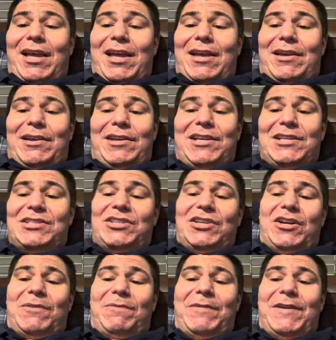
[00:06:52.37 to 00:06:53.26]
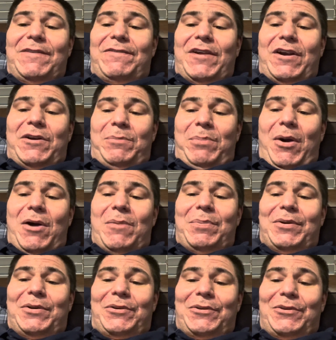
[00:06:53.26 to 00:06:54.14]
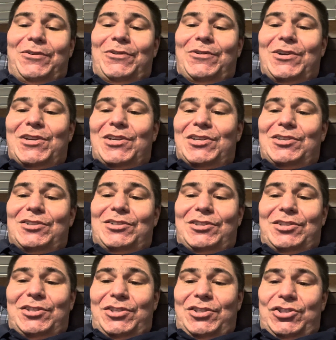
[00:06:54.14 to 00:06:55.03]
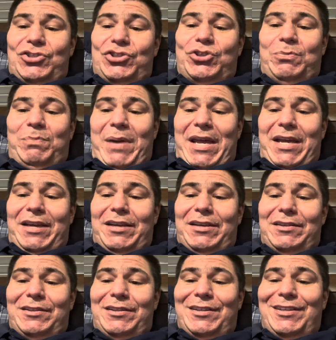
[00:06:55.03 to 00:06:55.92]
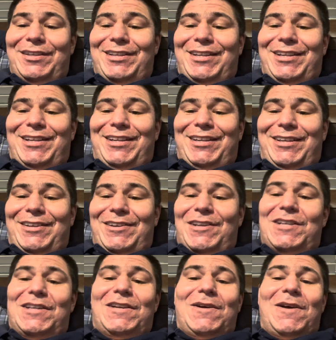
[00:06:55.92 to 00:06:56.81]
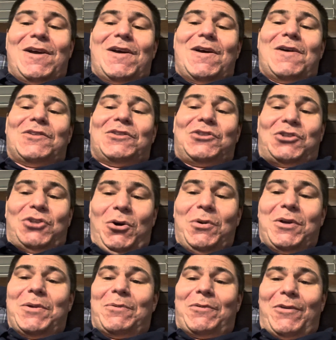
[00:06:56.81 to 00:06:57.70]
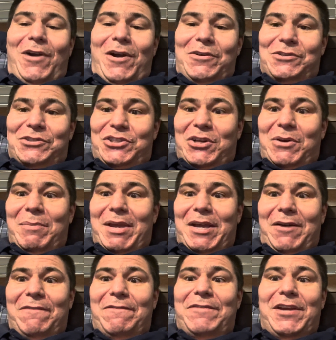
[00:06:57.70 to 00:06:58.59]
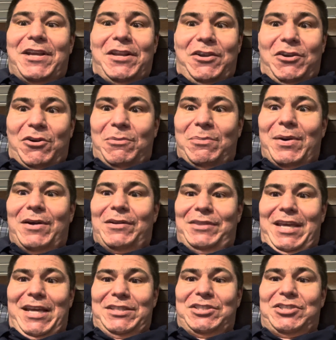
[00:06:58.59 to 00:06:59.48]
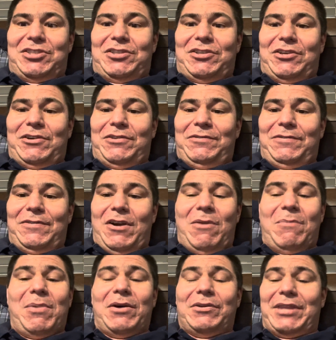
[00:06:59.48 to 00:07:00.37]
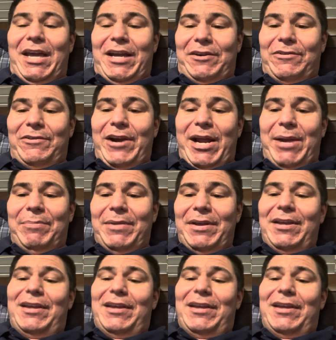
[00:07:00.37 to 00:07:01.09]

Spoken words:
he's gonna be very popular in Japan. Tony Morano's gonna make a video about that stuff, about that crap.